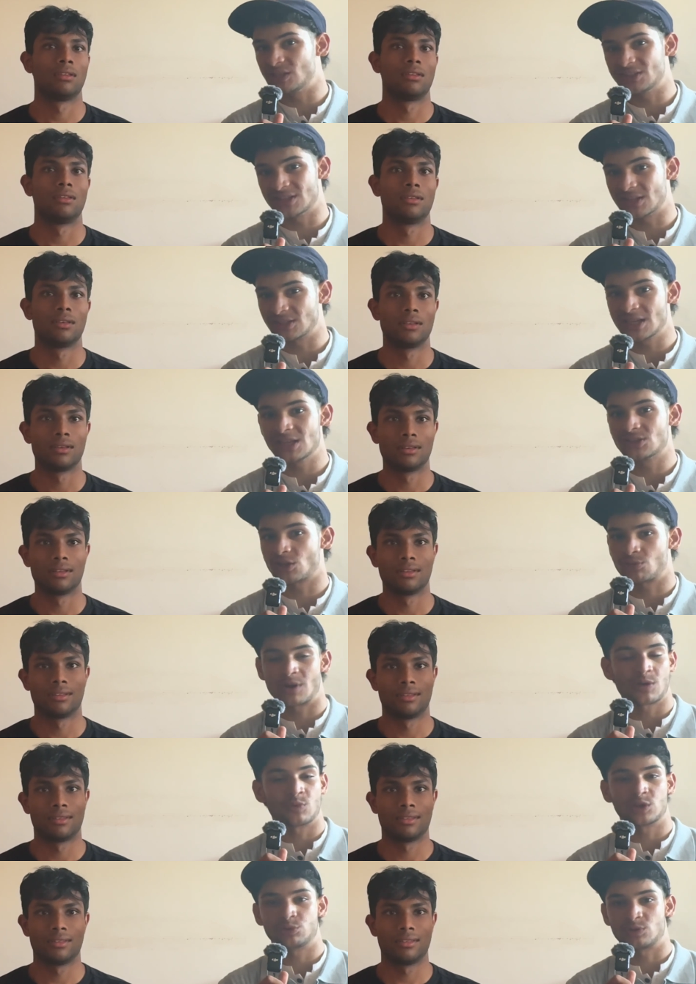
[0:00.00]
Speaker 1: GCSEs? Are there
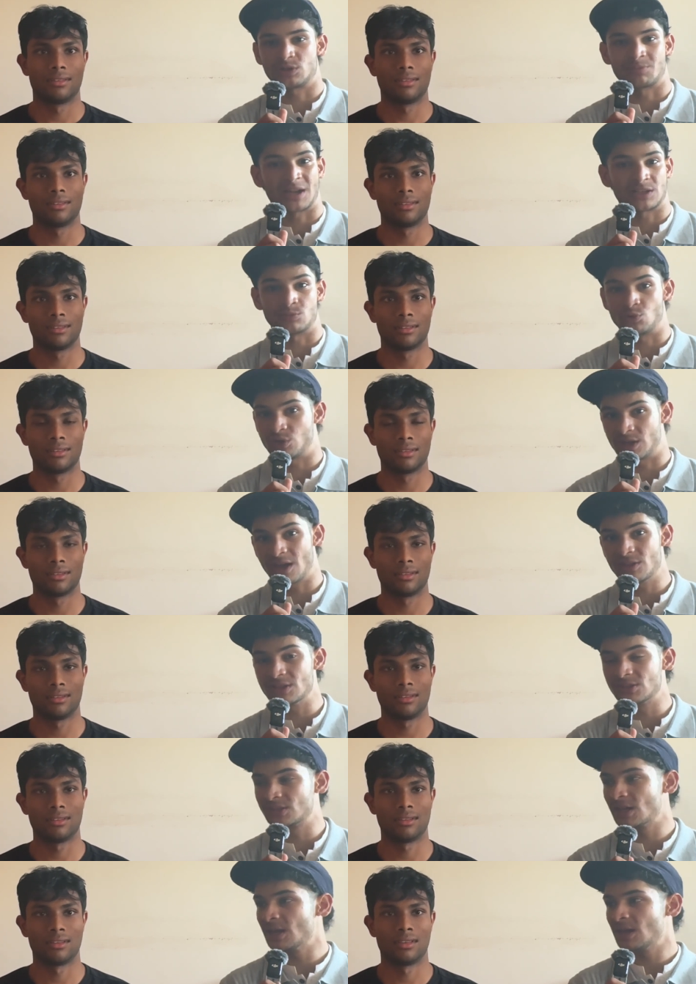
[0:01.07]
any ones which matter more than
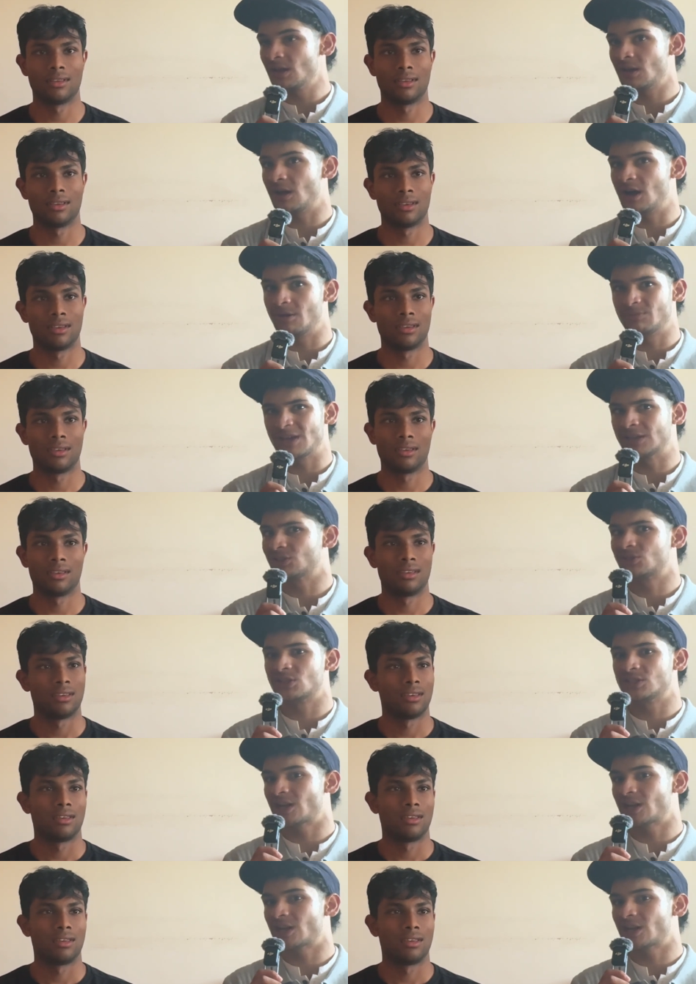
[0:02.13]
others? Um, yeah, just a